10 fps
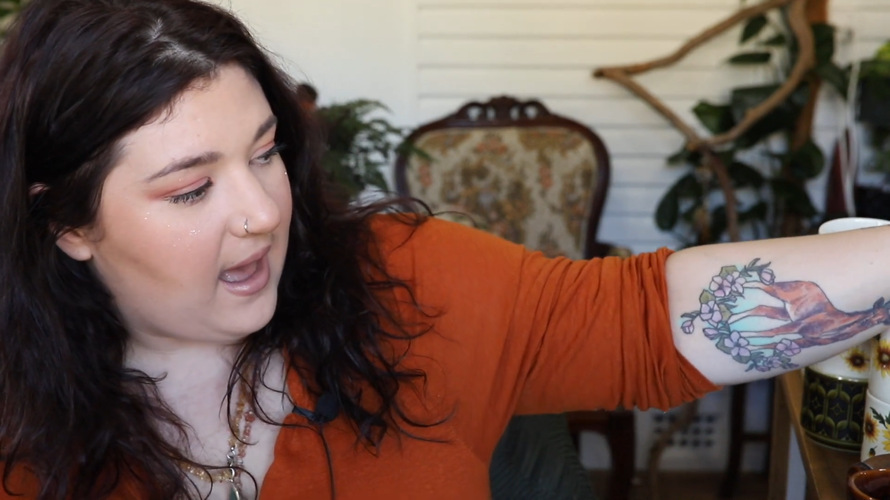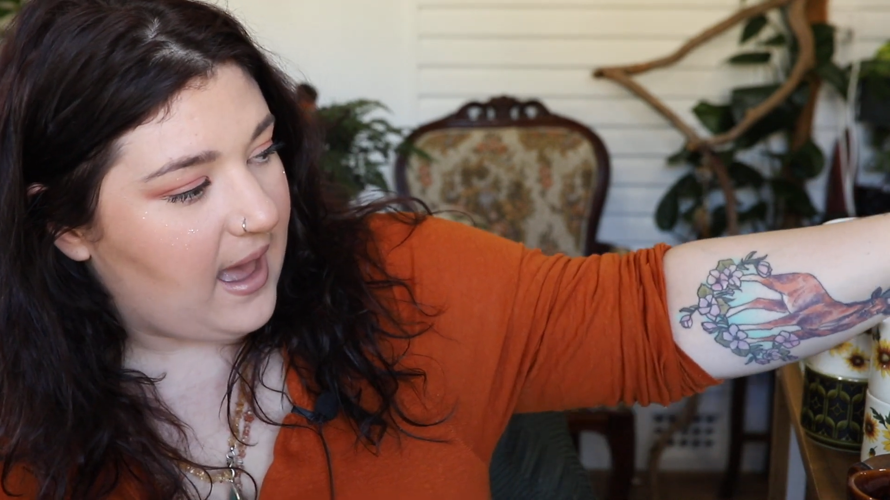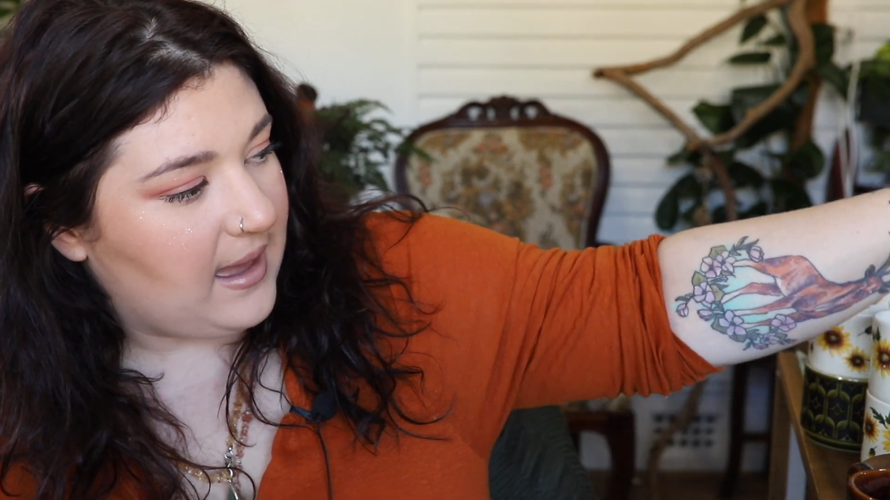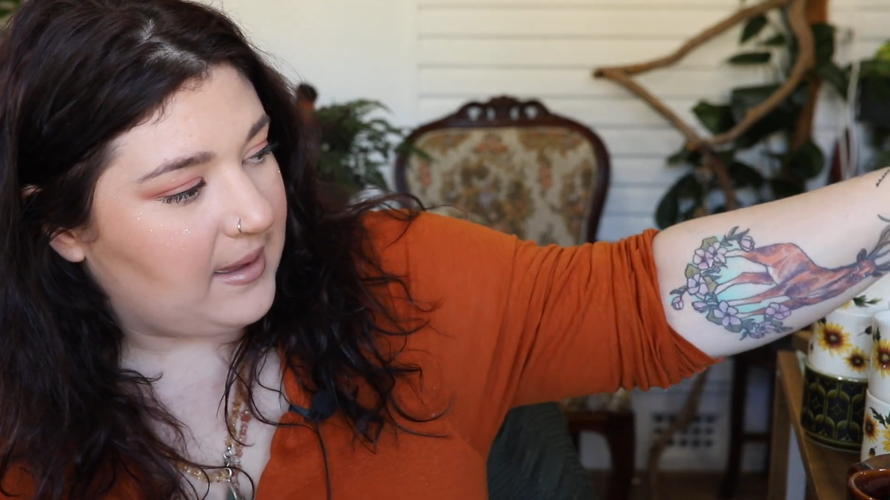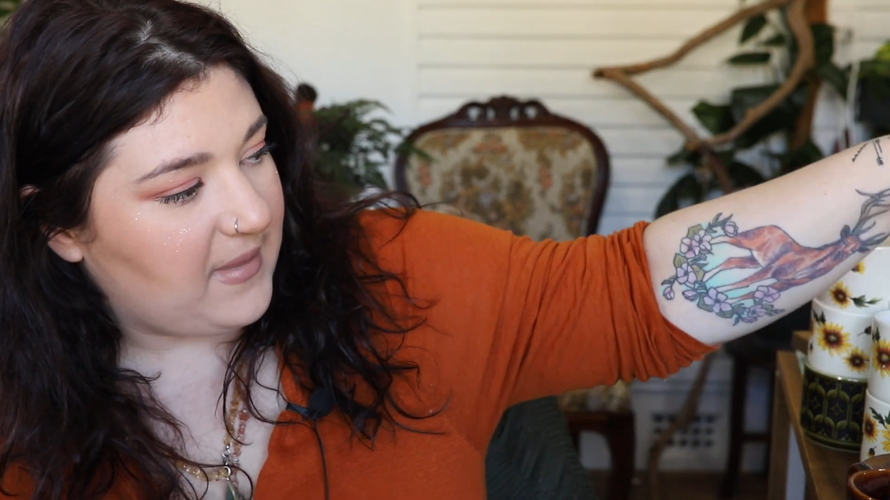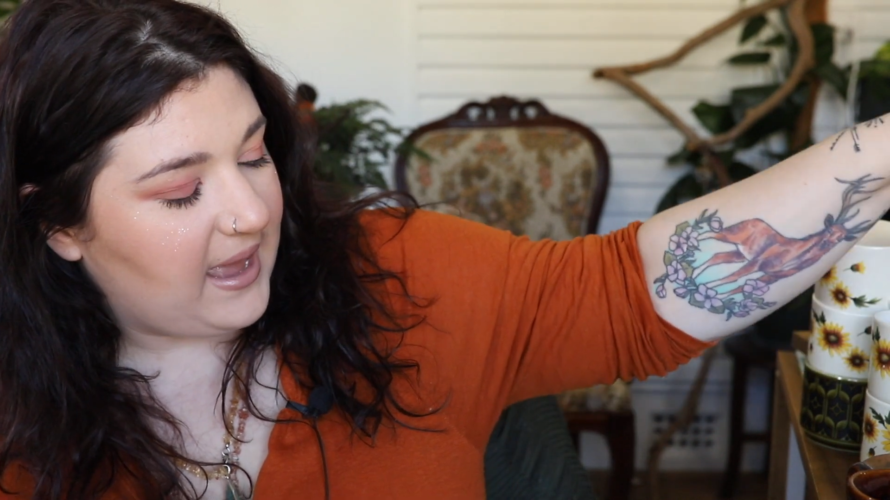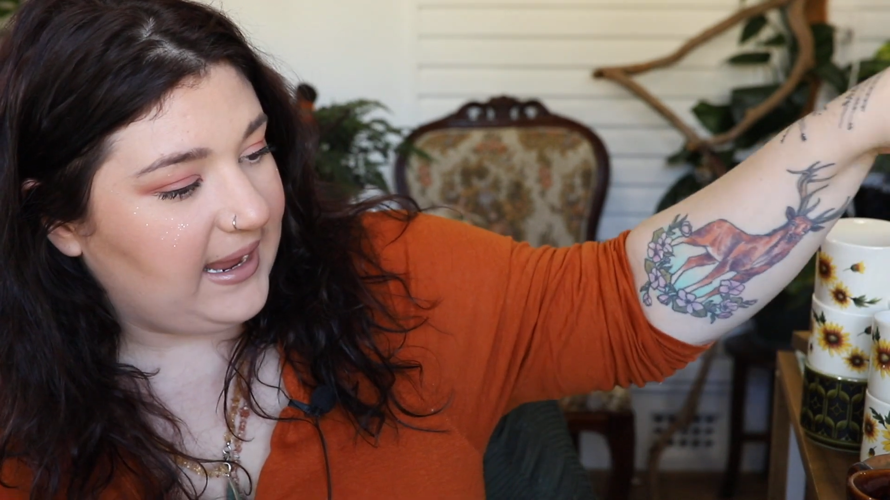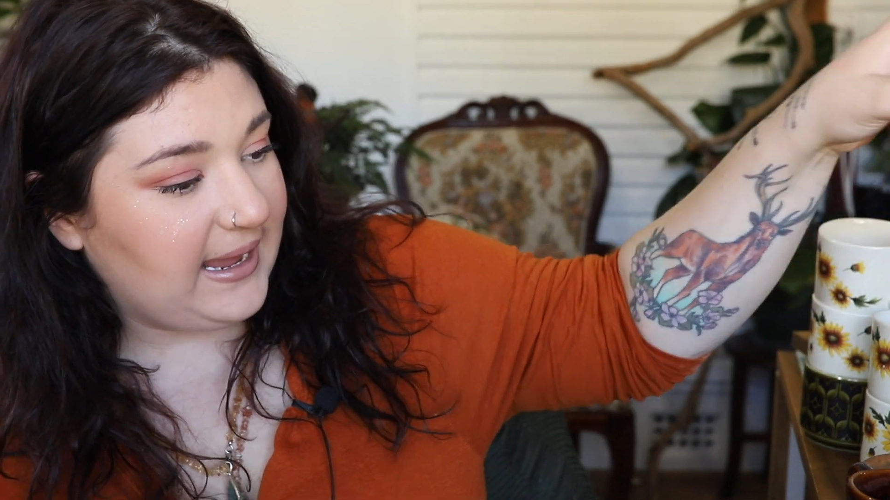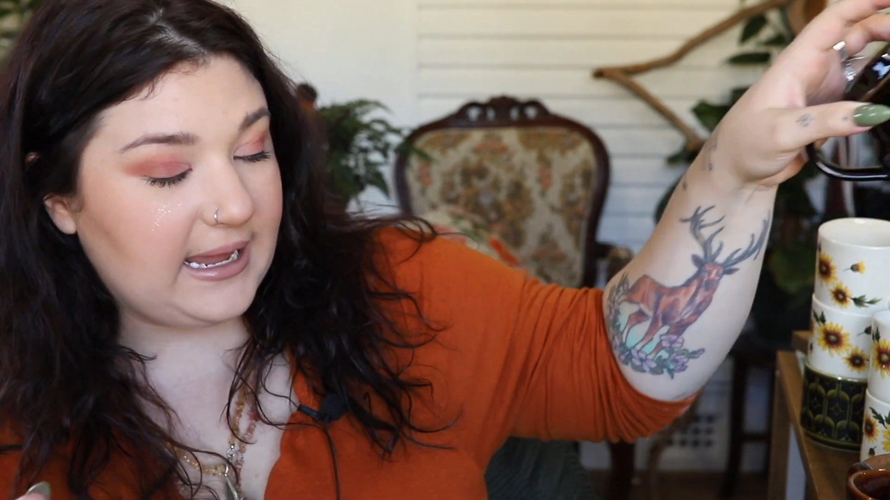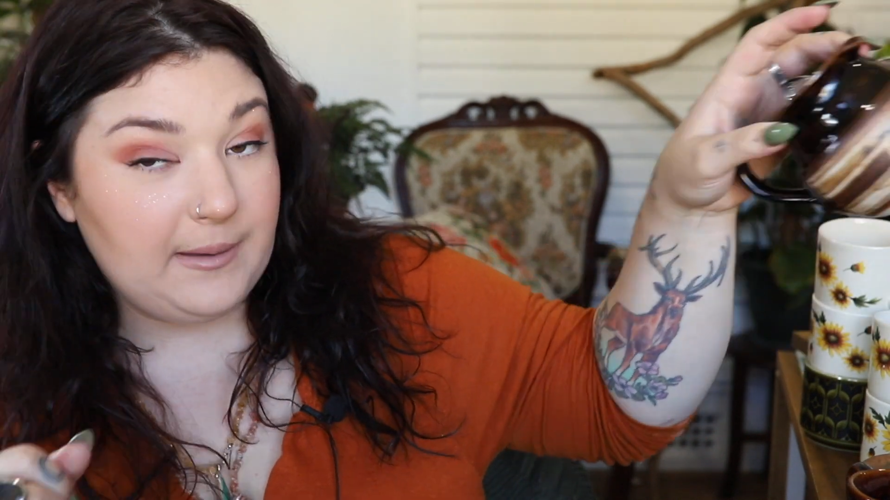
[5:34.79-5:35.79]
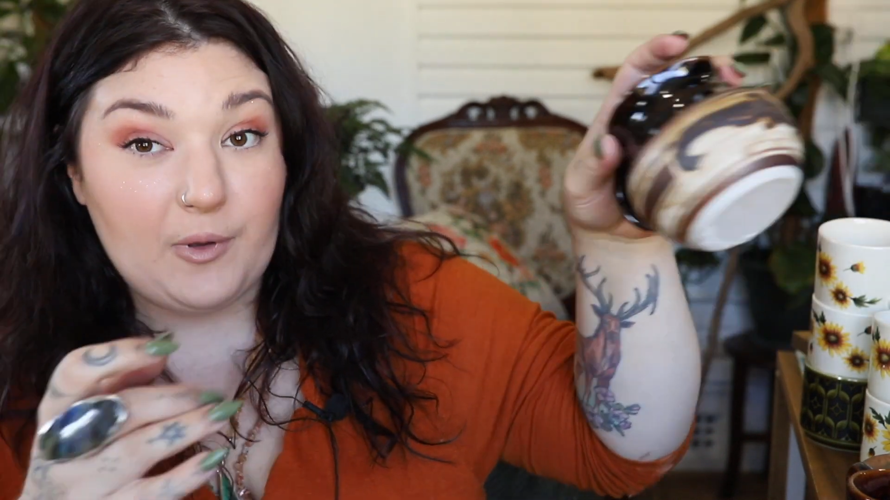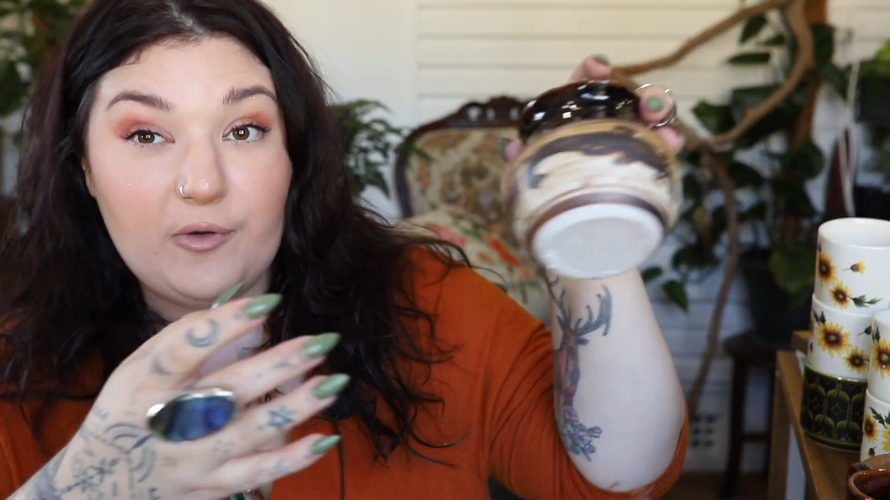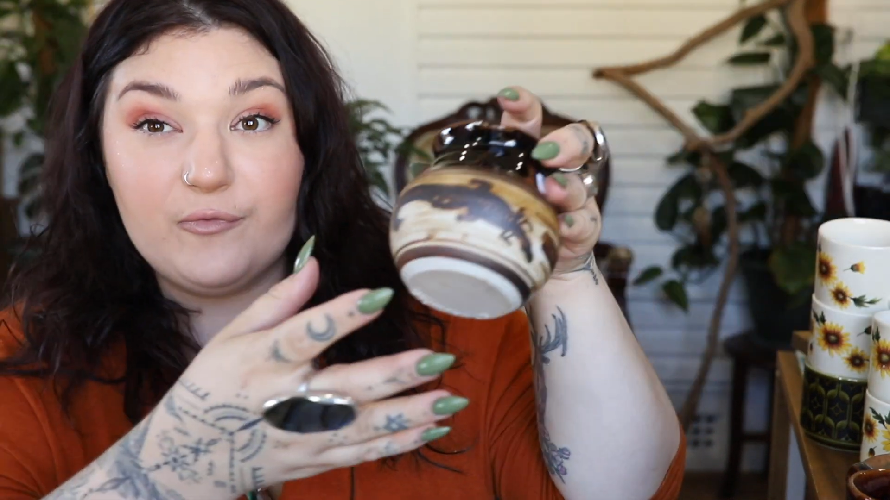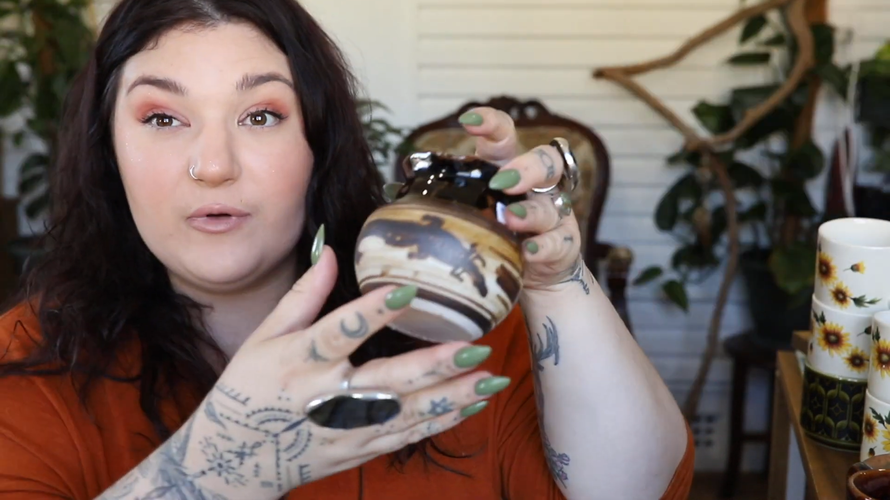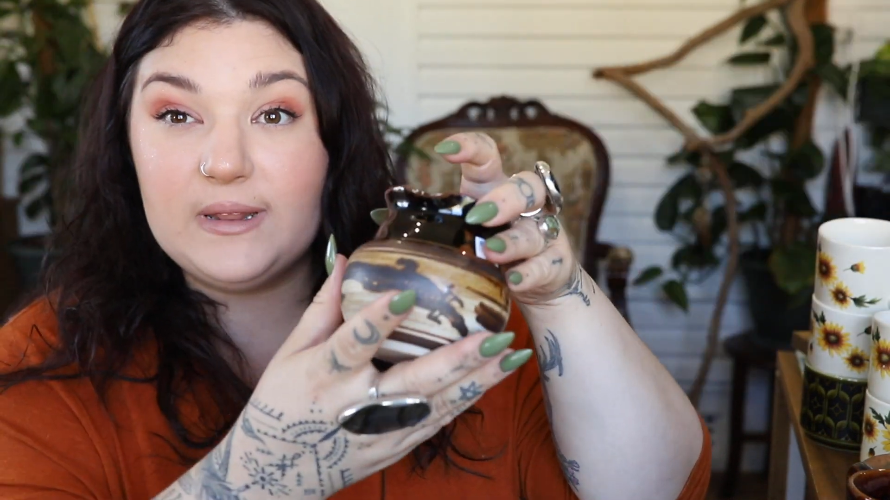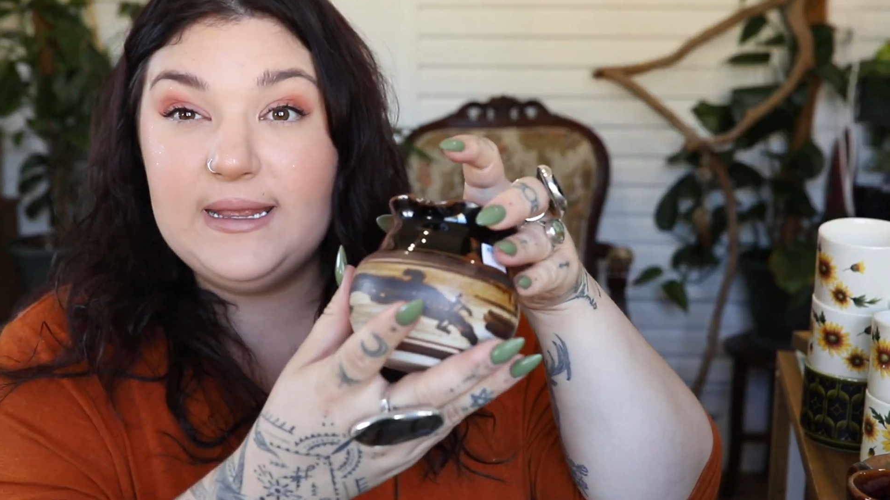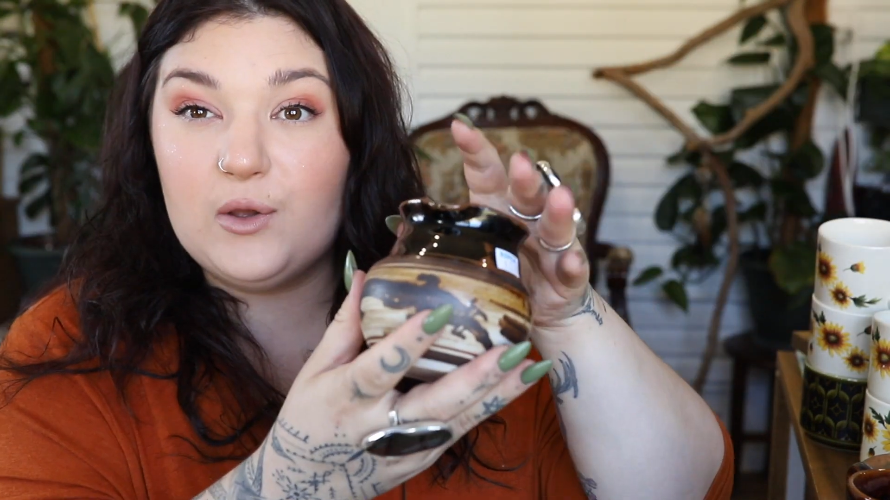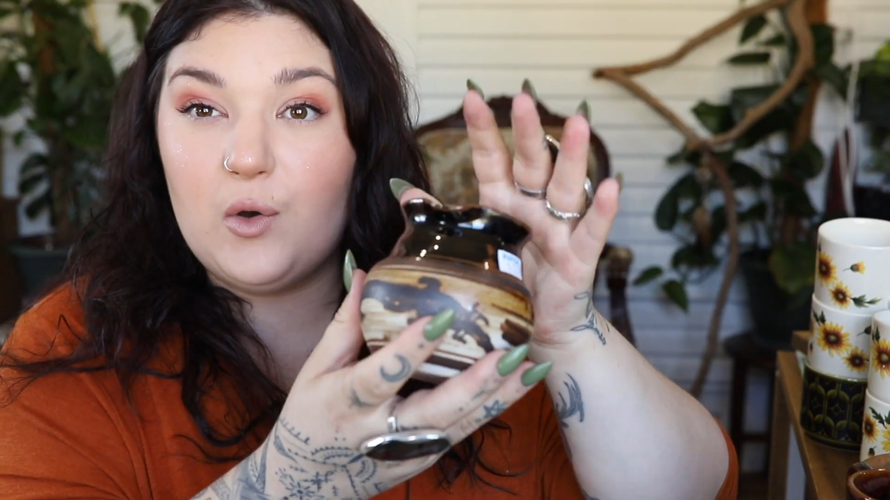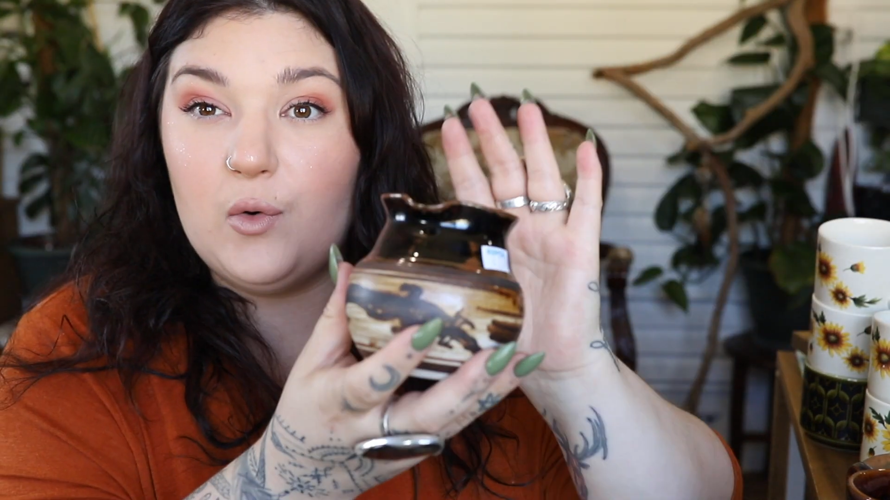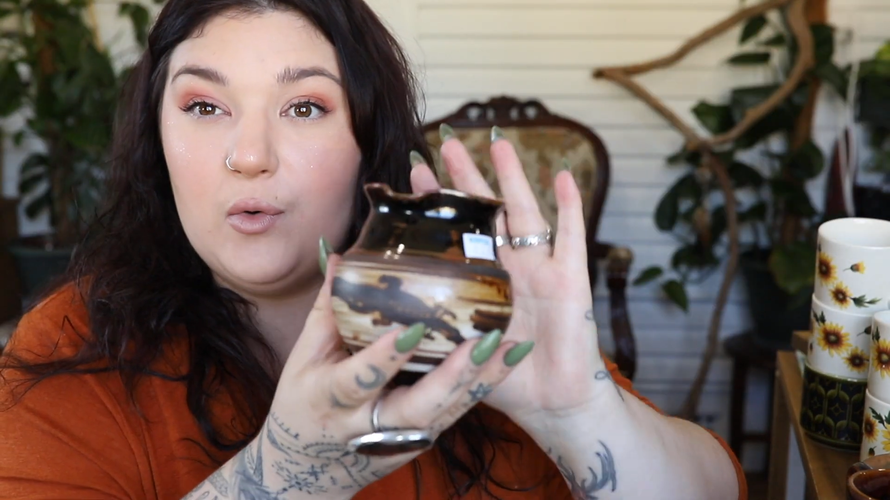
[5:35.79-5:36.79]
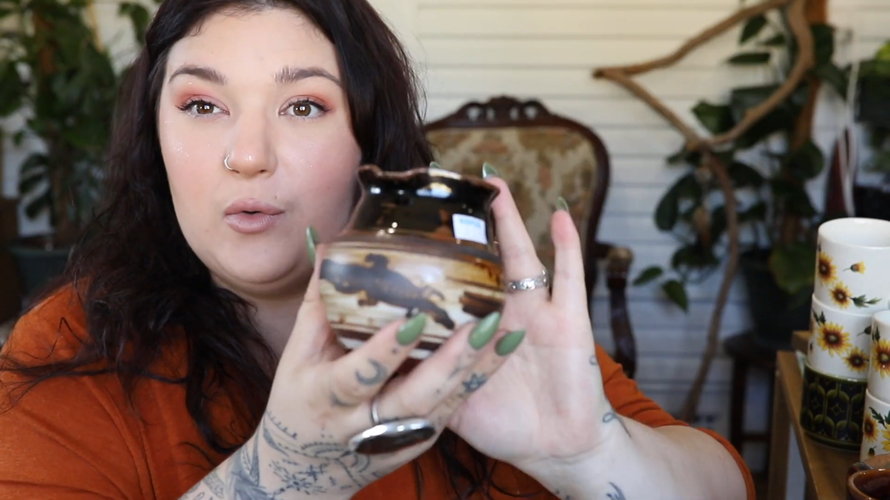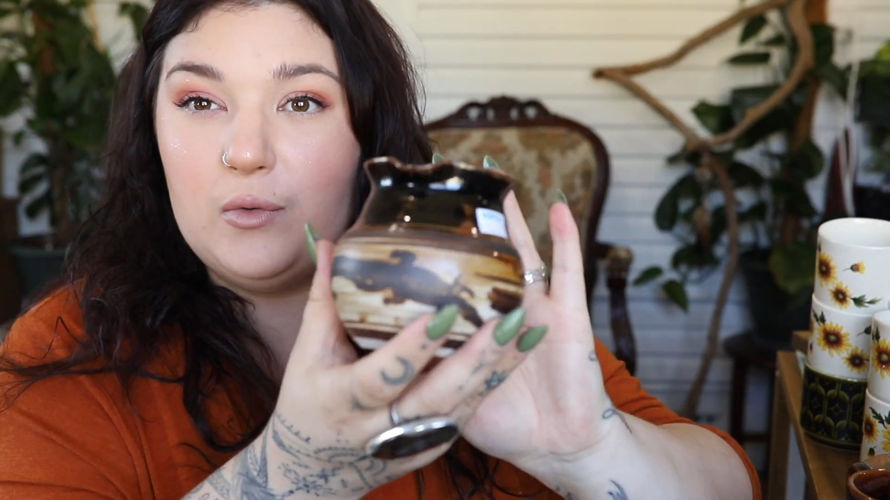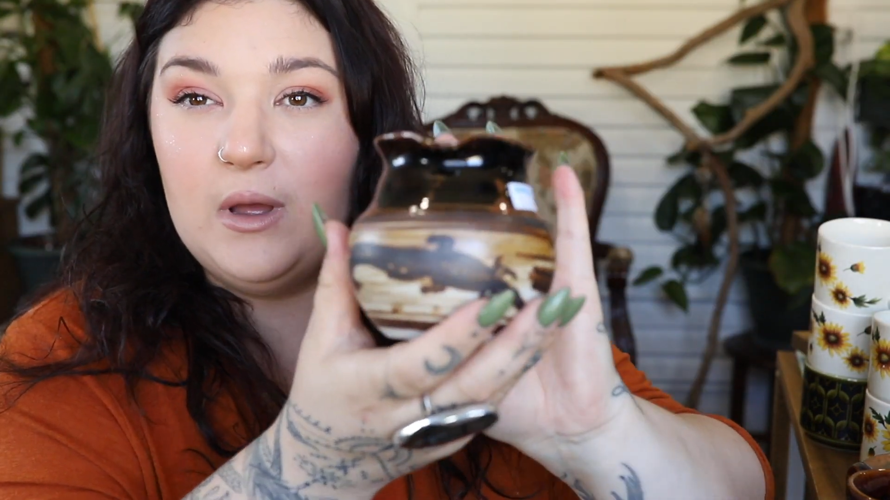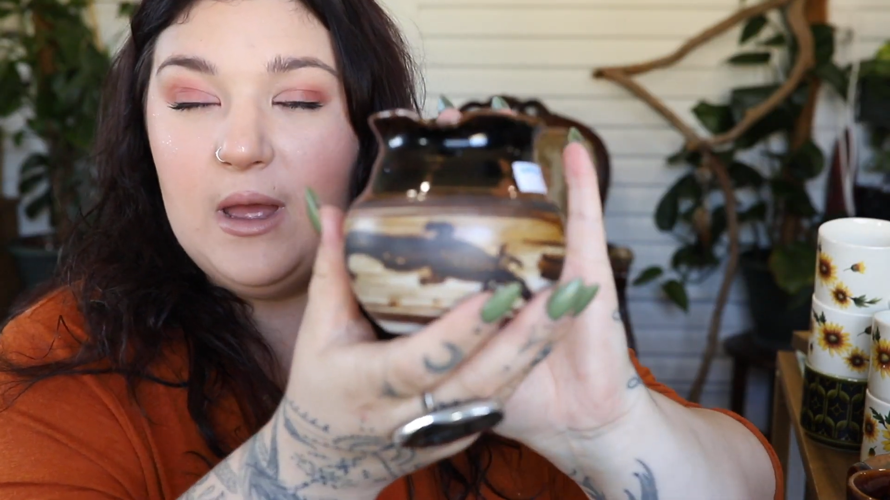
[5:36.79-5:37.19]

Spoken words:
a heap of really cool